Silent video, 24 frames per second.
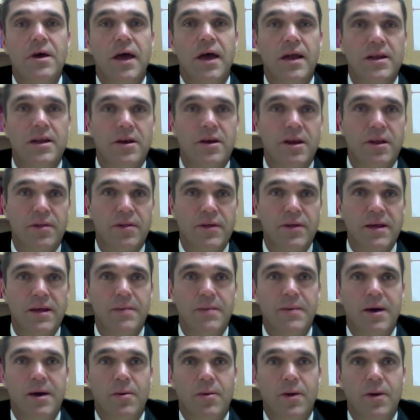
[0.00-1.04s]
and you're going to think
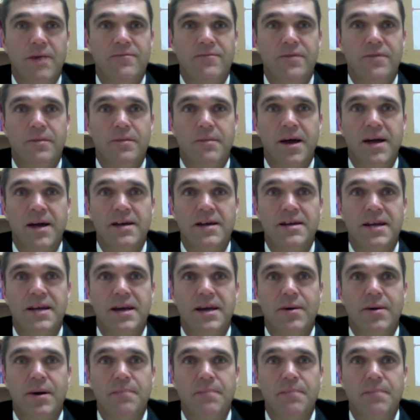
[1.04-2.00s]
about wait for the market to go